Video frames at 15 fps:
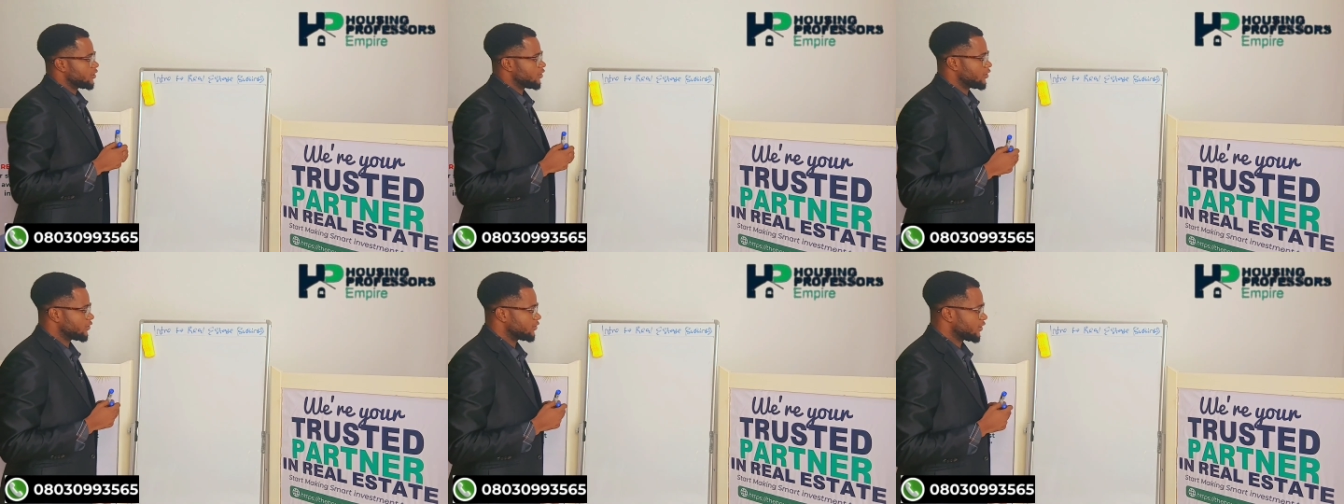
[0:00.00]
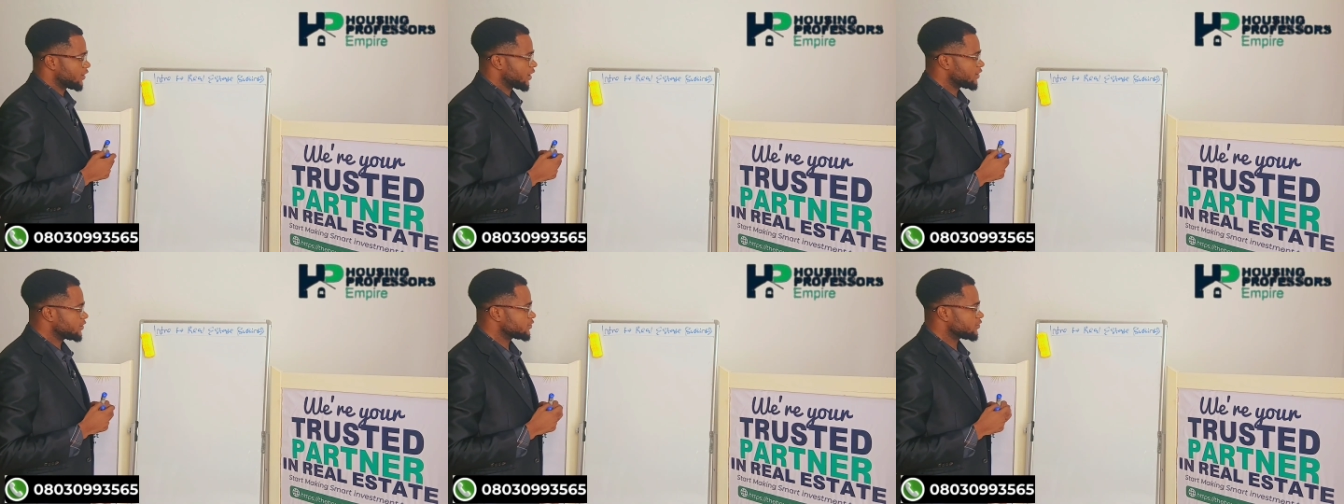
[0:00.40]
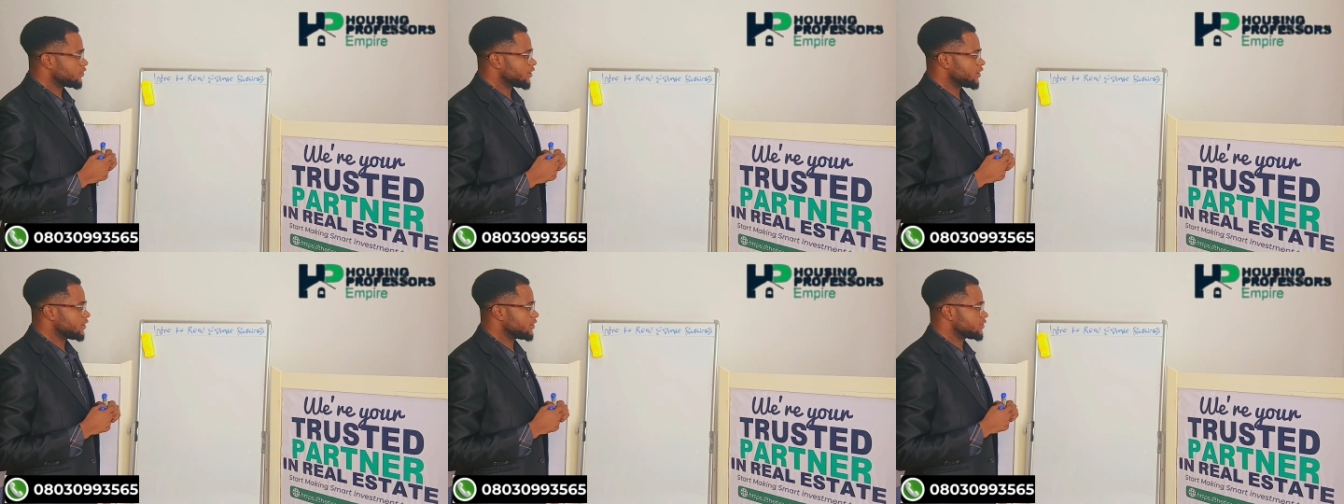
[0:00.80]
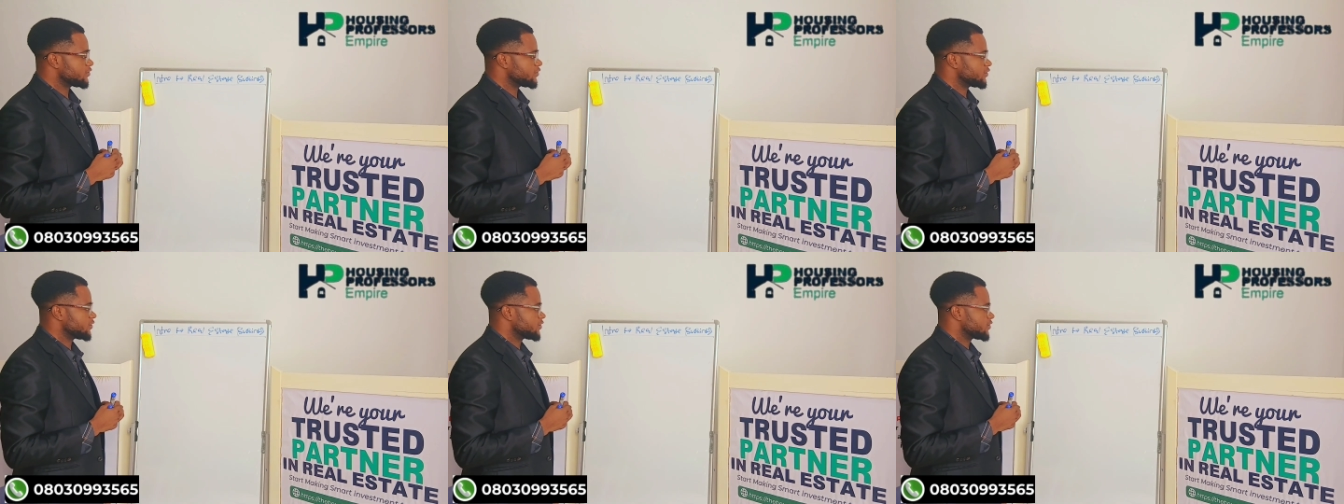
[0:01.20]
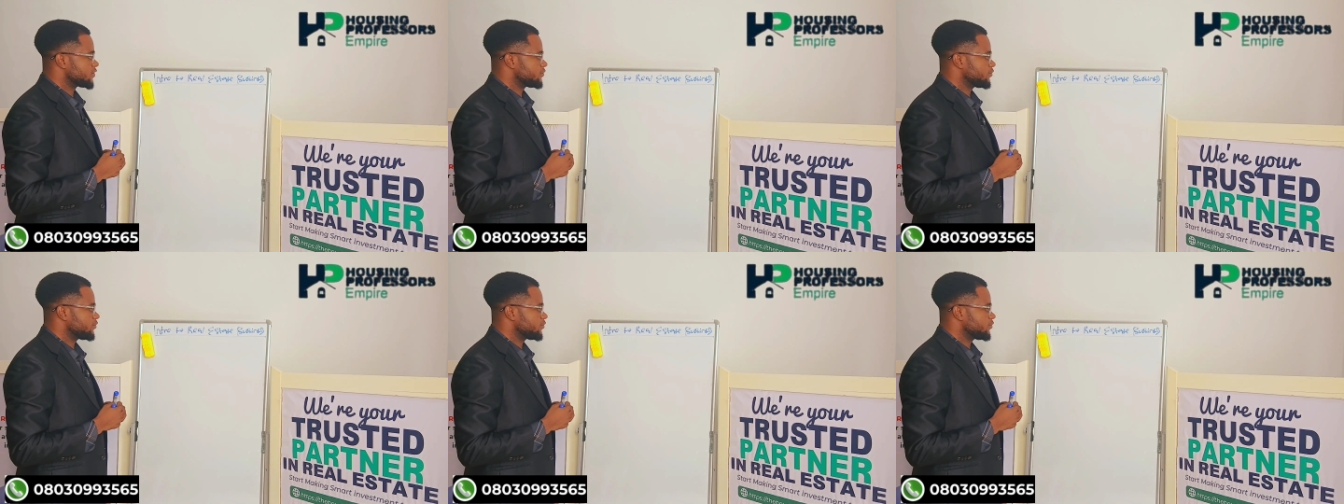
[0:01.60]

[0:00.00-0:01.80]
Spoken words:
on land or anything on it?